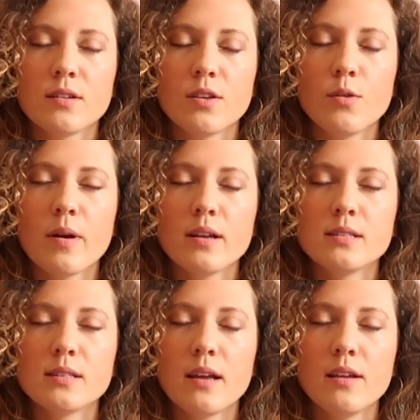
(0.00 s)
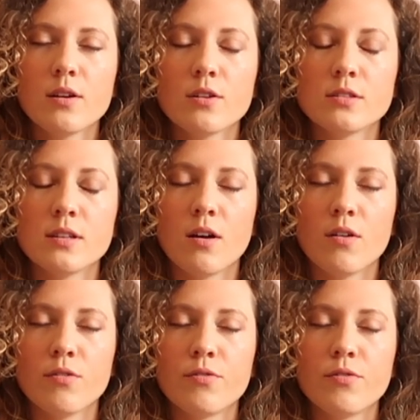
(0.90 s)
you might say to
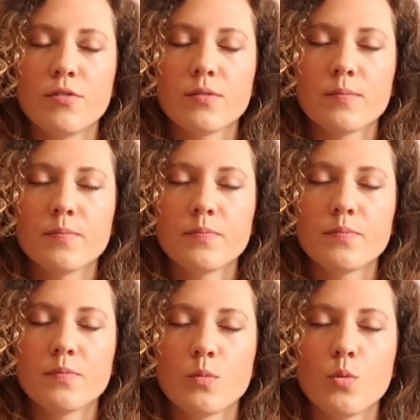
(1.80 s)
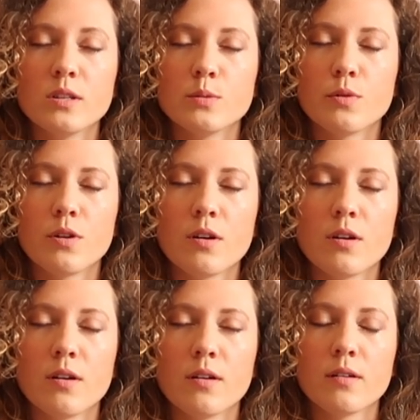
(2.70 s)
yourself, whisper,